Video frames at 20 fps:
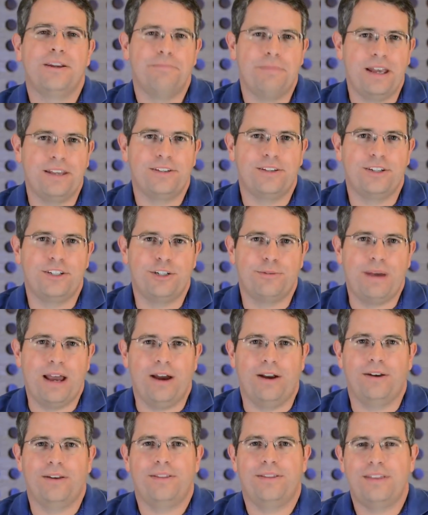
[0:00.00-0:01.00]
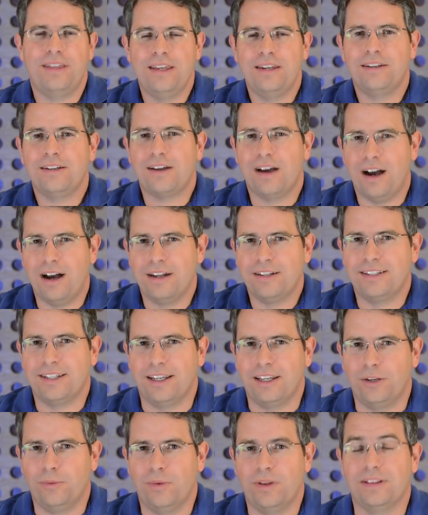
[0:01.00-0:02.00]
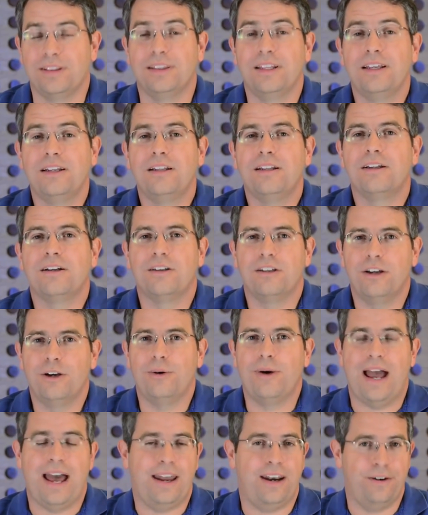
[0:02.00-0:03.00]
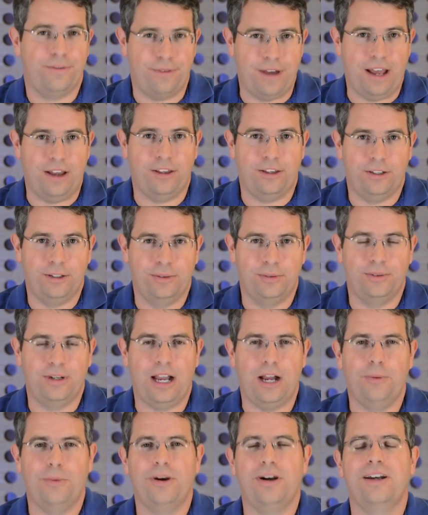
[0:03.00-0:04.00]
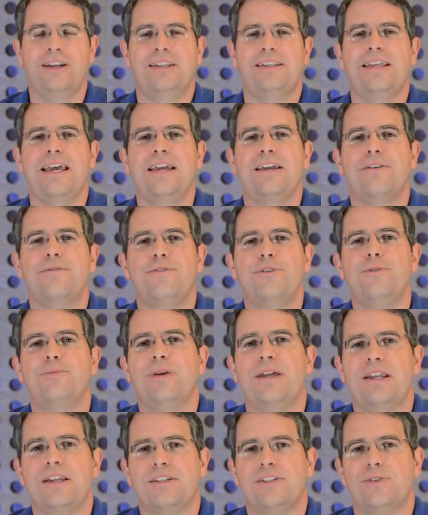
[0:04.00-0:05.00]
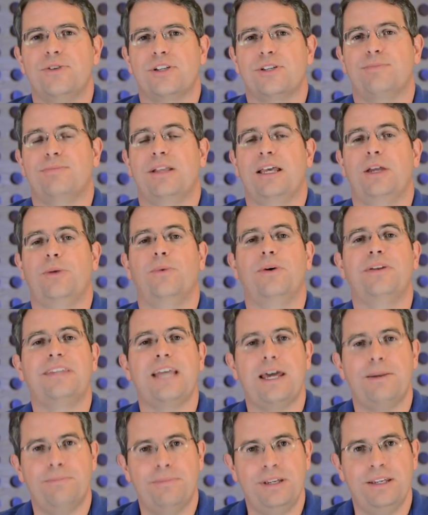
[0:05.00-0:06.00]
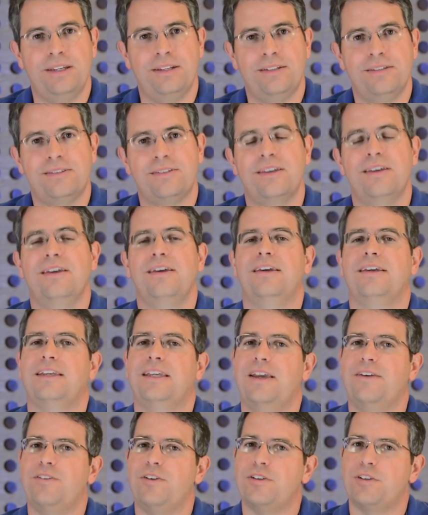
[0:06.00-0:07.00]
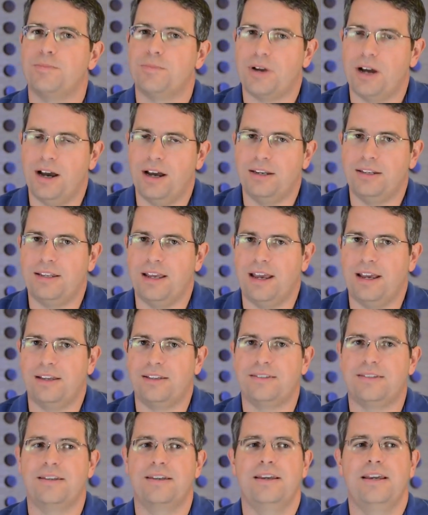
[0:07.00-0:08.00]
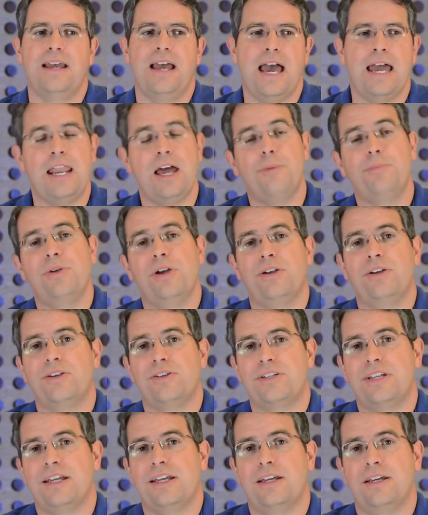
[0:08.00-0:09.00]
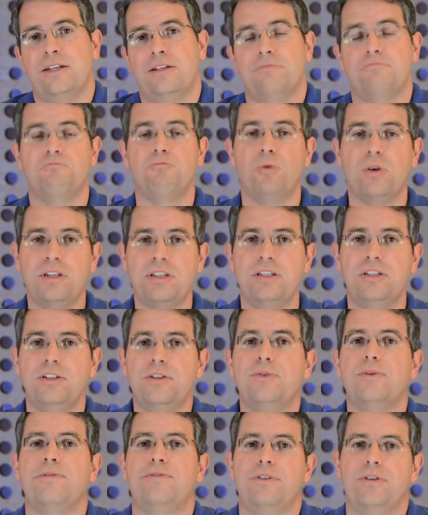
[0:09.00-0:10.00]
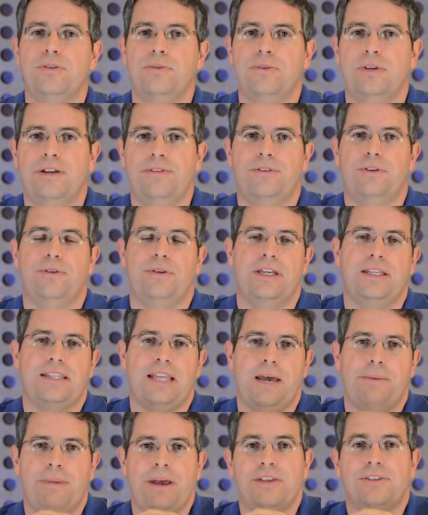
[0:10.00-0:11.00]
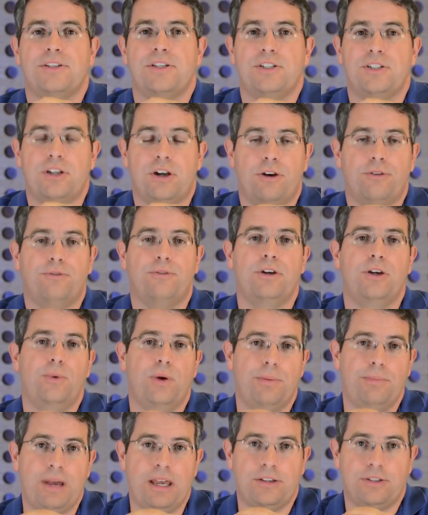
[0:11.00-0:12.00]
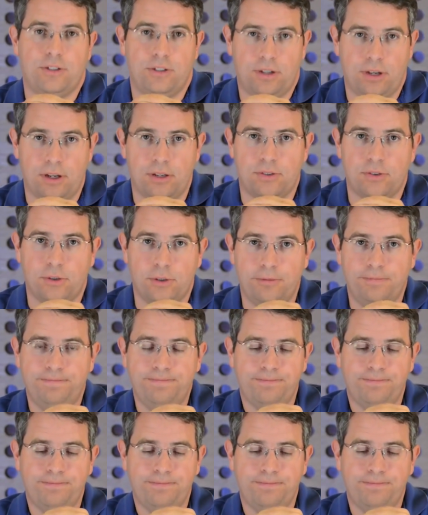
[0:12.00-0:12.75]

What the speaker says: a message about thin content with little or no added value, I wanted to take a few minutes to explain what that means, give you some context, and help you understand what to do if you get that message in our free Webmaster Console.